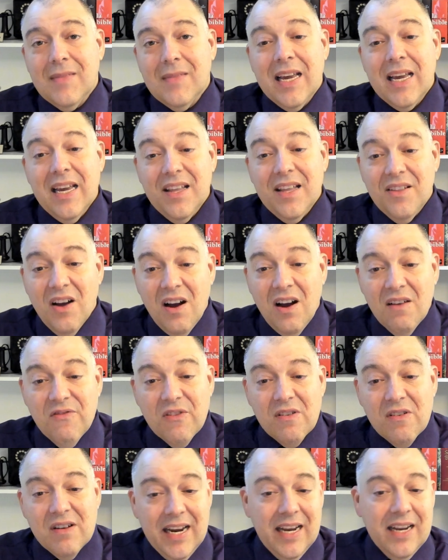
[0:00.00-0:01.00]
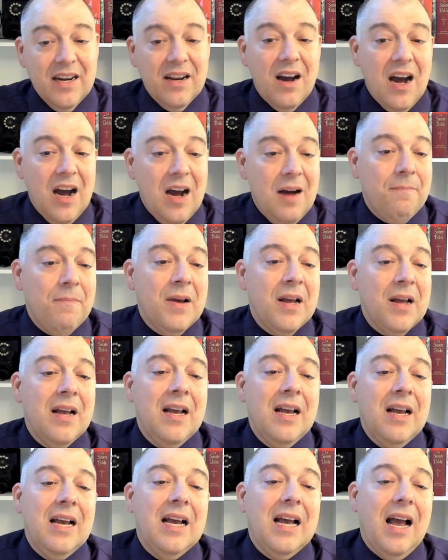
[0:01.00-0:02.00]
and offer it up
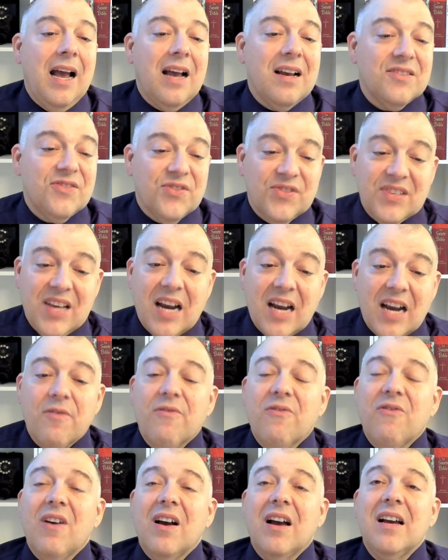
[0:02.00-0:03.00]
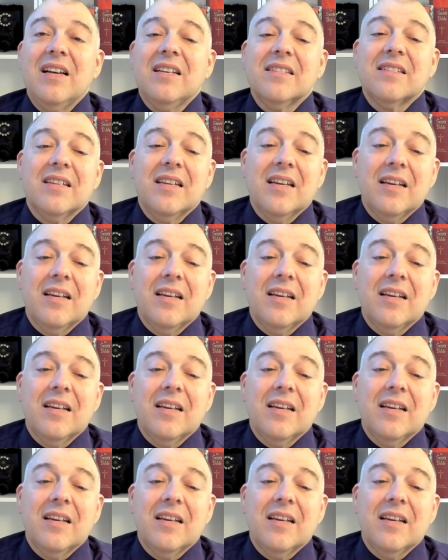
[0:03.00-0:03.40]
as a sacrifice